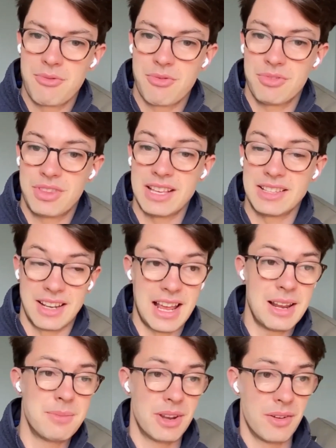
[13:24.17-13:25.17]
there's an
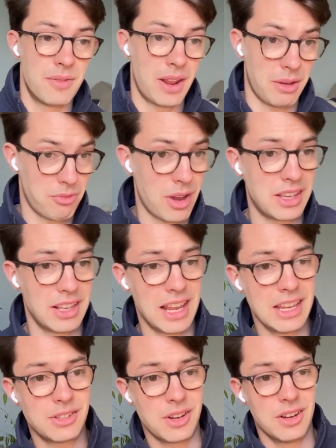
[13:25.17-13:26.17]
element of like
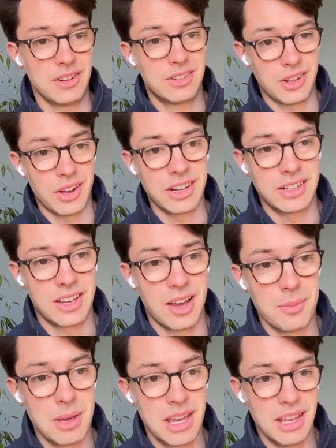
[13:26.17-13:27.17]
regulation starting to
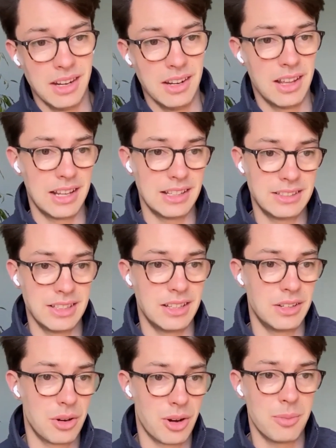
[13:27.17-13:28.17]
come in, at least
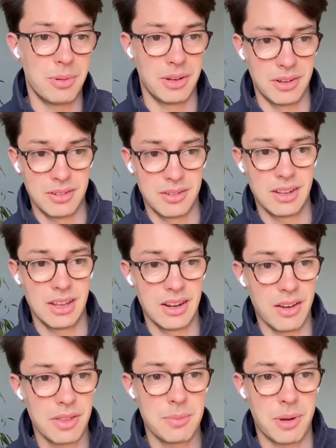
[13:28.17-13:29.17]
in Europe and in
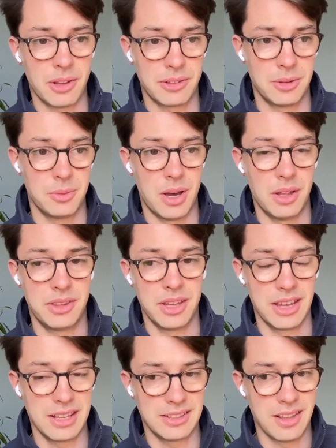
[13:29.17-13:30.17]
other parts of the world,
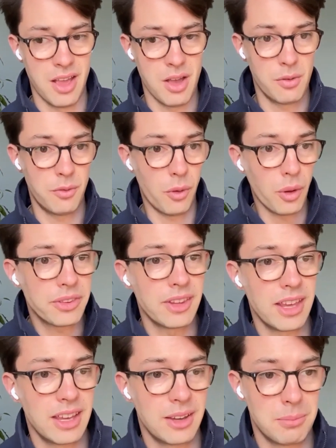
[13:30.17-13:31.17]
that is
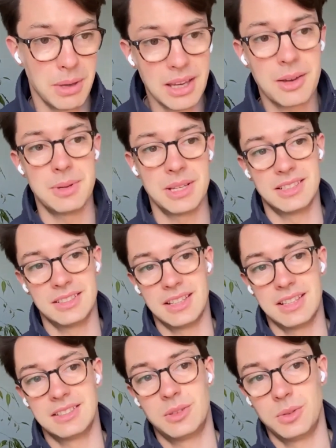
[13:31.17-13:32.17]
forcing bigger
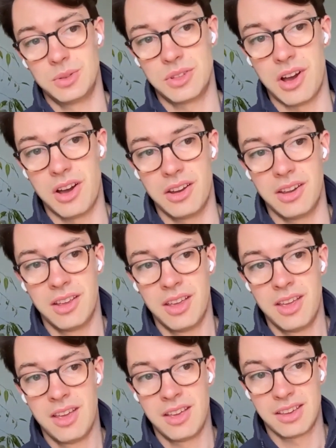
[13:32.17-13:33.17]
businesses to start
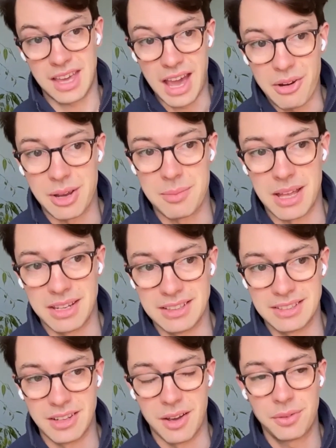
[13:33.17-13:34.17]
caring about
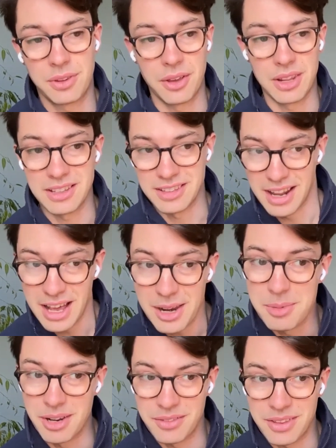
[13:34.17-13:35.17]
this stuff. So there's an
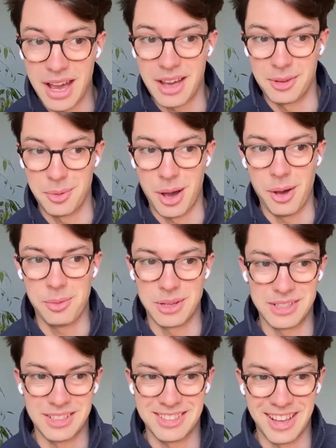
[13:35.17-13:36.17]
element of that as well,
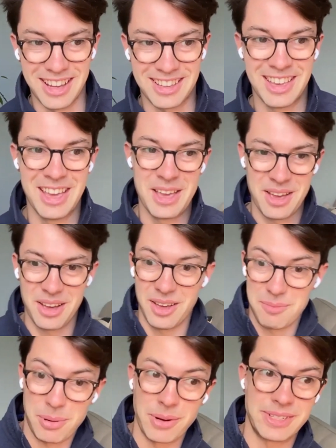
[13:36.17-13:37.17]
which is like
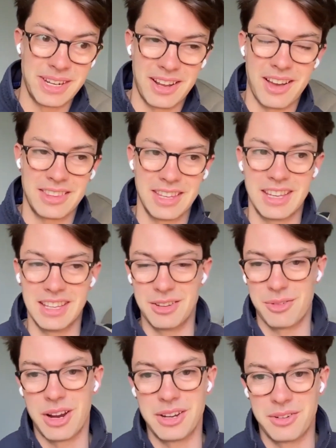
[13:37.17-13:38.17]
pushing, I think, in
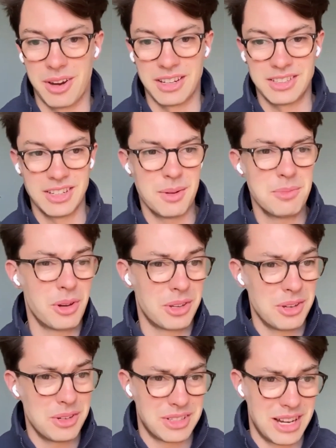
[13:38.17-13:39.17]
the right direction. I'm not
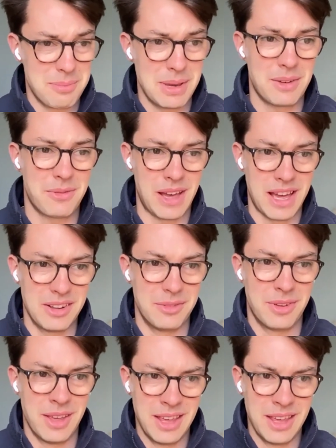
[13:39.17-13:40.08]
usually a big fan of